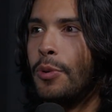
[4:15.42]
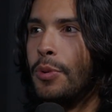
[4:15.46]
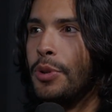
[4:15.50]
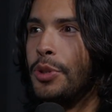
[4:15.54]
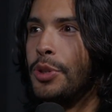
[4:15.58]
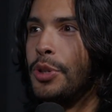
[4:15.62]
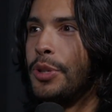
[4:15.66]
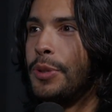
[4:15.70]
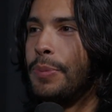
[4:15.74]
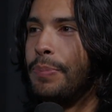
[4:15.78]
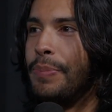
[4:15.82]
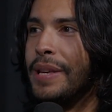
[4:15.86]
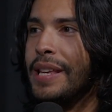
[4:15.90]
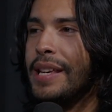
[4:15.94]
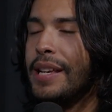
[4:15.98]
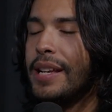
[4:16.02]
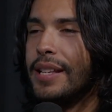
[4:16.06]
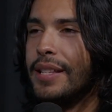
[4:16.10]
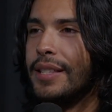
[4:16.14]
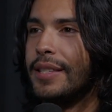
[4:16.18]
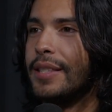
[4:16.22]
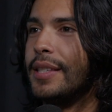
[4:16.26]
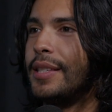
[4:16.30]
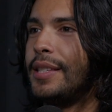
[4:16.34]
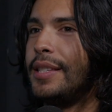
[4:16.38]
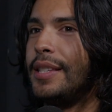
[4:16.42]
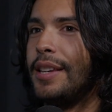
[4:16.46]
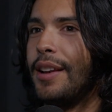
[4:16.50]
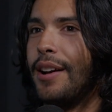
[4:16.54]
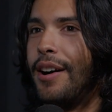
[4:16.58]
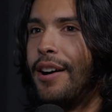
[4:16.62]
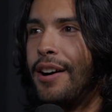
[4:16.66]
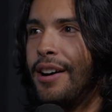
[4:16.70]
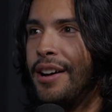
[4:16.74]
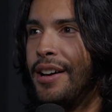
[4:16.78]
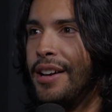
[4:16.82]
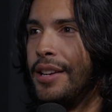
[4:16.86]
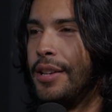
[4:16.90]
was just being consistent
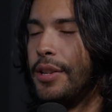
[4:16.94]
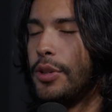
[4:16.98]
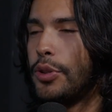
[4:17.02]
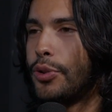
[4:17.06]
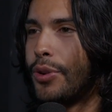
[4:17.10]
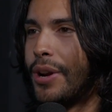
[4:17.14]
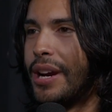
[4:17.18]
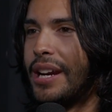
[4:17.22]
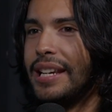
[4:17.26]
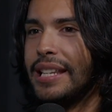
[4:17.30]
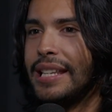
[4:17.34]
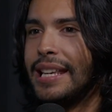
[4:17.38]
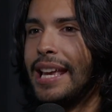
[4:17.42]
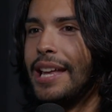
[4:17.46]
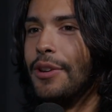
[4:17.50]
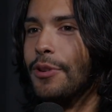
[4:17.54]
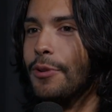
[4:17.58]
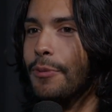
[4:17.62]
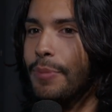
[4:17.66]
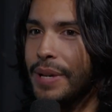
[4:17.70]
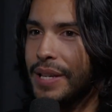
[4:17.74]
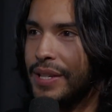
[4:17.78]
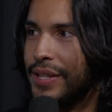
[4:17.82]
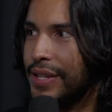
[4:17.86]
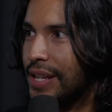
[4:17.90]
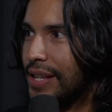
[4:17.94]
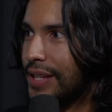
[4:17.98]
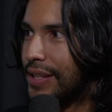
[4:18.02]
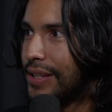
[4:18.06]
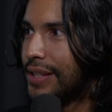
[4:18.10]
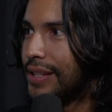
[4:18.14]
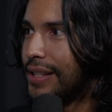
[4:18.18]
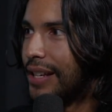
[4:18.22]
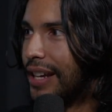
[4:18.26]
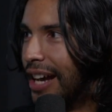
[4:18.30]
on trying to get new business.